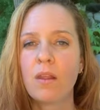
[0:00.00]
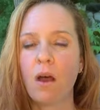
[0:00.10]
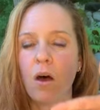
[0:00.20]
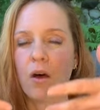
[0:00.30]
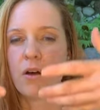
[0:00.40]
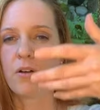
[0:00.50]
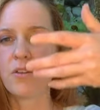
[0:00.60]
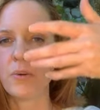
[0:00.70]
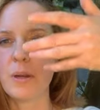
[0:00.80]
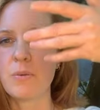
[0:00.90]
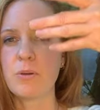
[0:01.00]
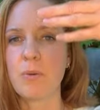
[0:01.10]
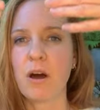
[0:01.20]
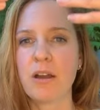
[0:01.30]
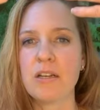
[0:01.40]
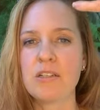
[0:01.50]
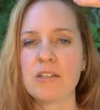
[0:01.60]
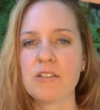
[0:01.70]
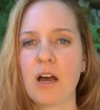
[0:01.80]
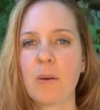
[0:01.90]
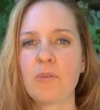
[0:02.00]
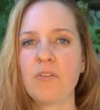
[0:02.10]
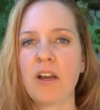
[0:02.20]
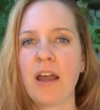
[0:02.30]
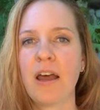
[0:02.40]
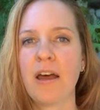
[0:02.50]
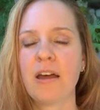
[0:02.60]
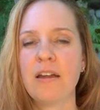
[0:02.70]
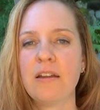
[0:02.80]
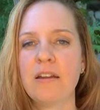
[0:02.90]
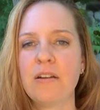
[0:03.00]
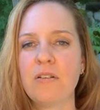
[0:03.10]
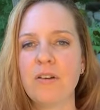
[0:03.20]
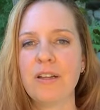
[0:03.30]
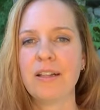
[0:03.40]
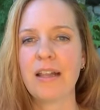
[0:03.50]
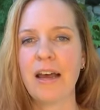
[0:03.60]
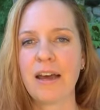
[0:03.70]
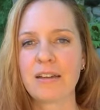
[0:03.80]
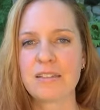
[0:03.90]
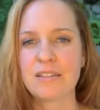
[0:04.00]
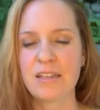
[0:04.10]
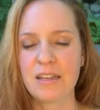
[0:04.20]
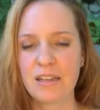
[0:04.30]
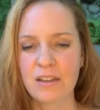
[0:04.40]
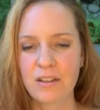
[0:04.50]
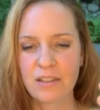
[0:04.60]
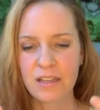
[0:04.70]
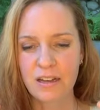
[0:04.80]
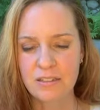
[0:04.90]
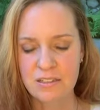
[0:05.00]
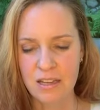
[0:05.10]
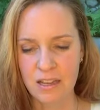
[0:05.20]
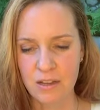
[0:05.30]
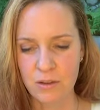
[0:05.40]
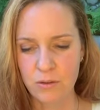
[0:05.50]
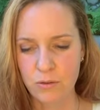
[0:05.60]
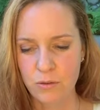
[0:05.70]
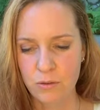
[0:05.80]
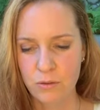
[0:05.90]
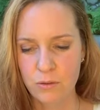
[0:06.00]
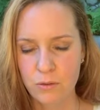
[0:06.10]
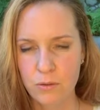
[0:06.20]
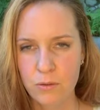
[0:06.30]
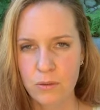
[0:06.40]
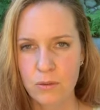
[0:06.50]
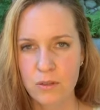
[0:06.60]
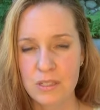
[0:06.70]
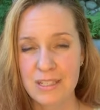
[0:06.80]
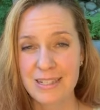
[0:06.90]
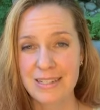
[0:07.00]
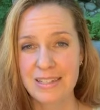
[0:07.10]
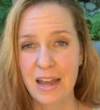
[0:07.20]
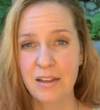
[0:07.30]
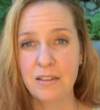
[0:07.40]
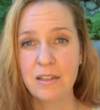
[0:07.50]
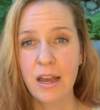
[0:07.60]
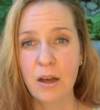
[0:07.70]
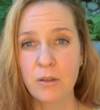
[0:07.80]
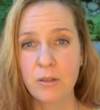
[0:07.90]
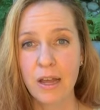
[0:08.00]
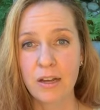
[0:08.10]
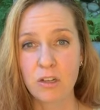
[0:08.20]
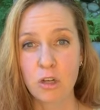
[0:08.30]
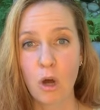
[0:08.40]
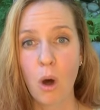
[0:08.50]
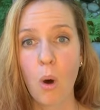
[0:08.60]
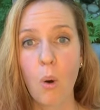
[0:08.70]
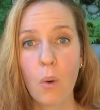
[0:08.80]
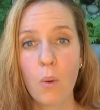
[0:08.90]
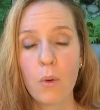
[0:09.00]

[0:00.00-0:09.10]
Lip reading: all the way up your body to the top of your head, relaxing on the exhale. This is exactly how you let go.